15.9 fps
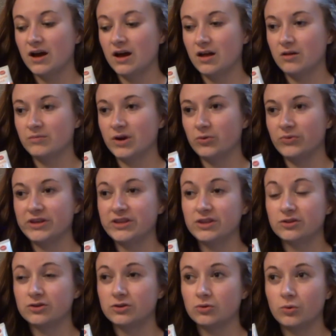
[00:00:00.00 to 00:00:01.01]
um, a
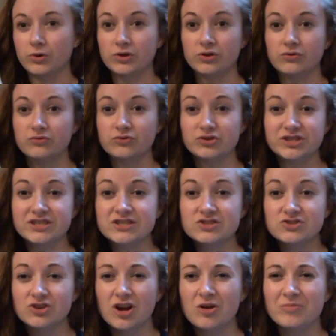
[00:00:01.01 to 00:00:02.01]
regular oil-free
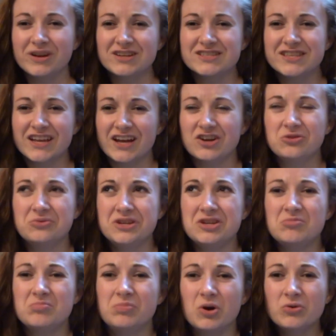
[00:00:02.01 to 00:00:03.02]
scrub but I was like I don't
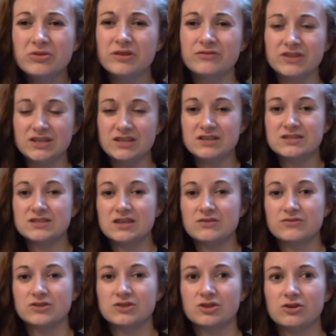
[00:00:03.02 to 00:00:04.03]
need both of these
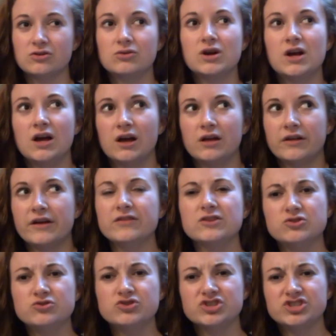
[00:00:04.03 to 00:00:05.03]
even though a lot of
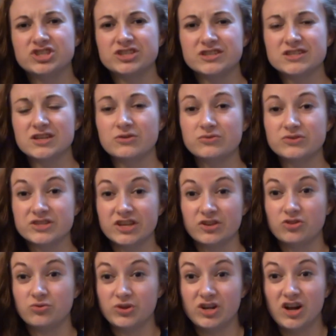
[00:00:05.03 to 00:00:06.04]
the Neutrogena stuff was
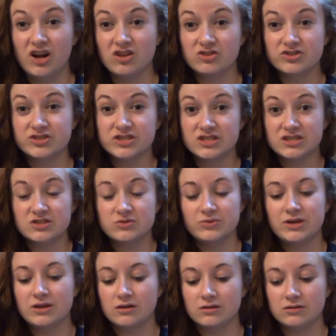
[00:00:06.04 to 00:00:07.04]
like $3 this
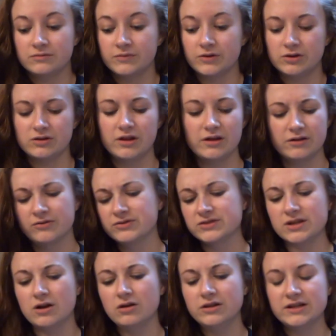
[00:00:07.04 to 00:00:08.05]
week or it
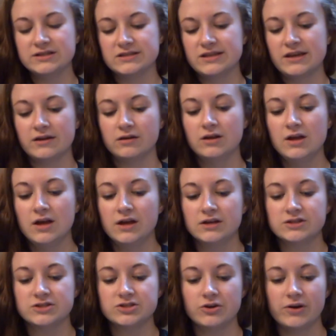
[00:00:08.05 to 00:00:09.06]
was all on sale.
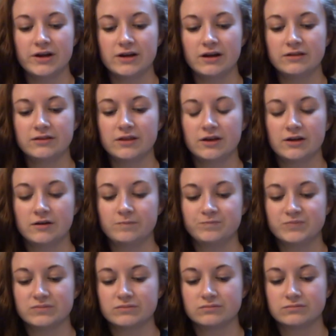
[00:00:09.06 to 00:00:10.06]
So I got the